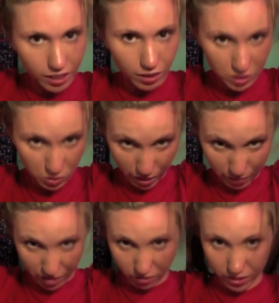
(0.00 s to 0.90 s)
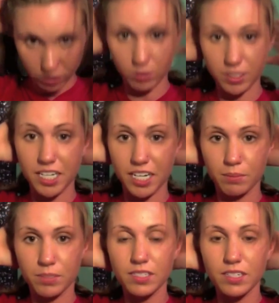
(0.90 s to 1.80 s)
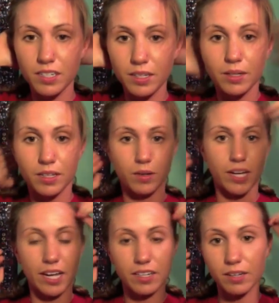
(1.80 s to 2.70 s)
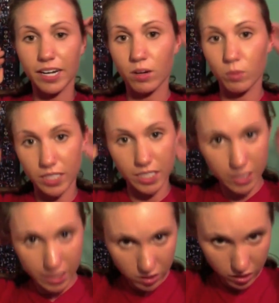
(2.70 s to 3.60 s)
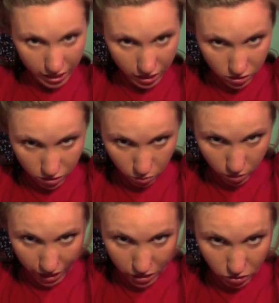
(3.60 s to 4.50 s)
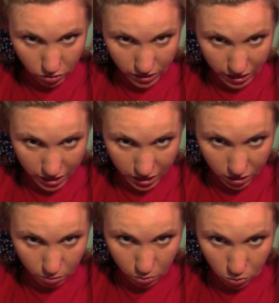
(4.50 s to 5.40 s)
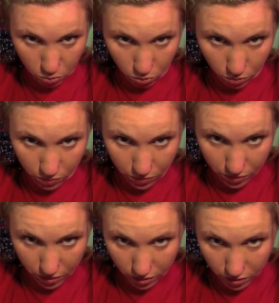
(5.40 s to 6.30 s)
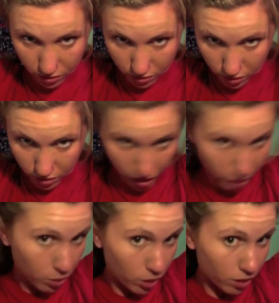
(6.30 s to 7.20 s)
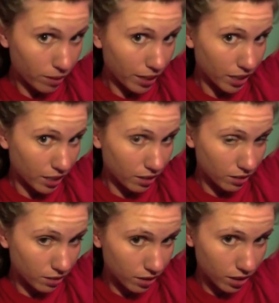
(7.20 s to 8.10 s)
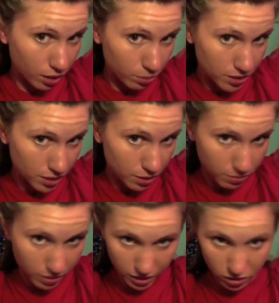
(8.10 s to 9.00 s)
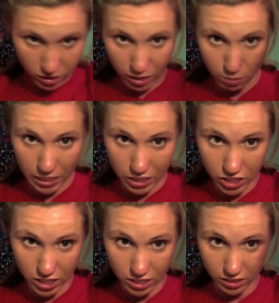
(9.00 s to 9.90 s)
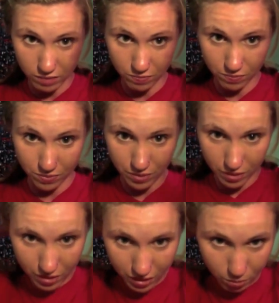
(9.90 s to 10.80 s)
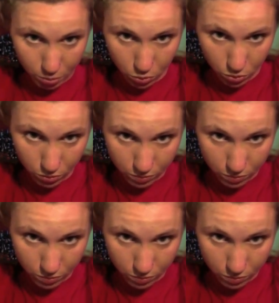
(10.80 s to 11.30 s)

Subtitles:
I always wrap mine around 3 times. Okay, now we did tease our hair, so what I do is I tend to pull the top part of my hair up some. I just kind of pinch it and pull.